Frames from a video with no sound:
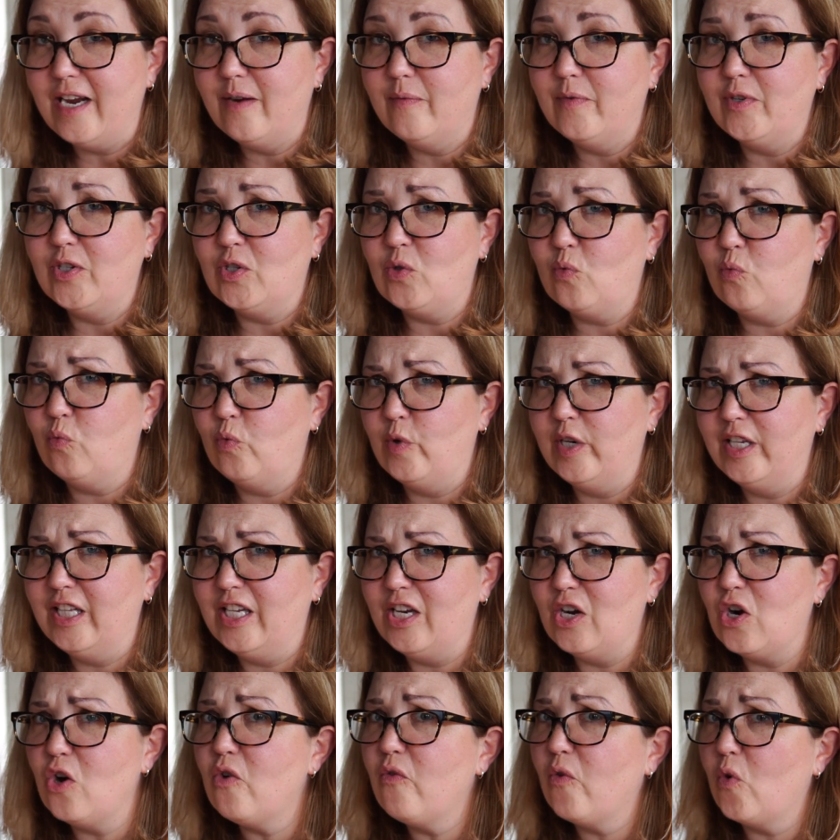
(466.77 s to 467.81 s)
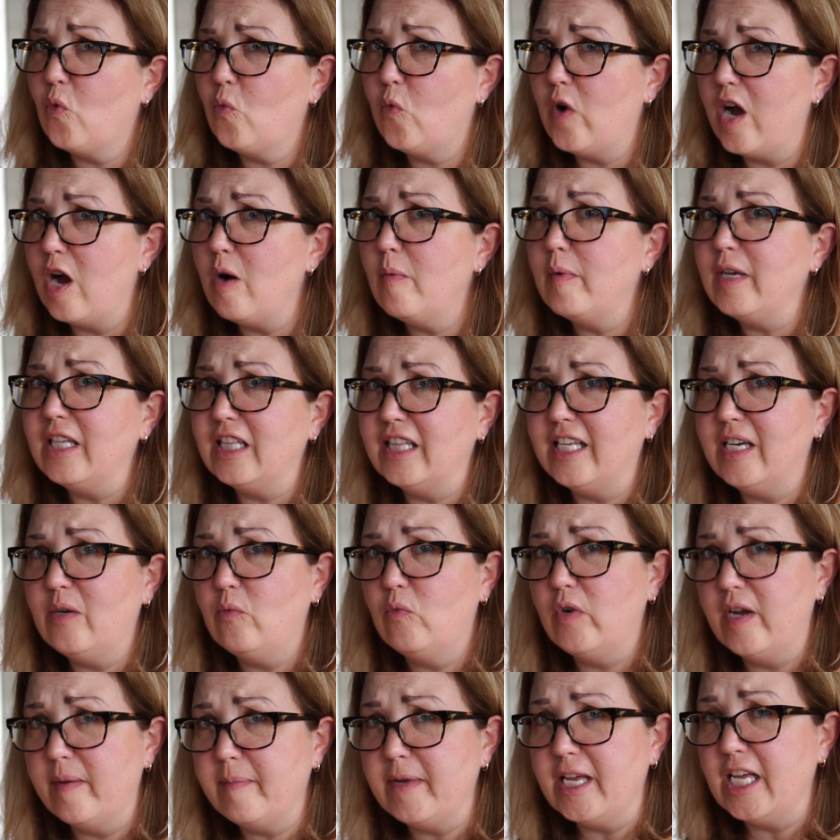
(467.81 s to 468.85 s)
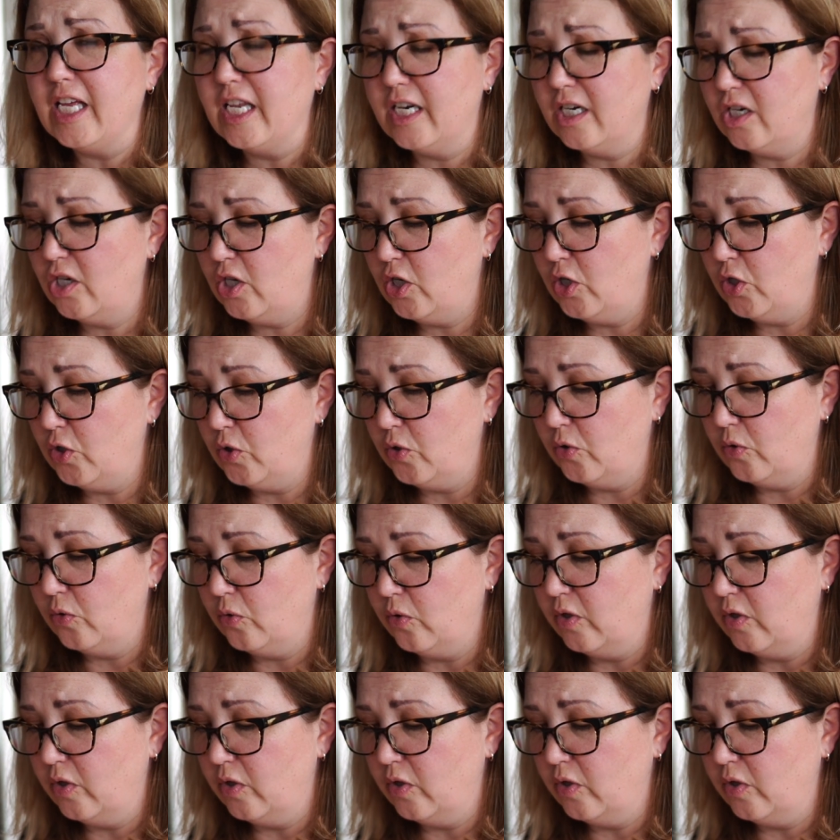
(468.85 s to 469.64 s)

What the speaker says: it was really overwhelmingly women who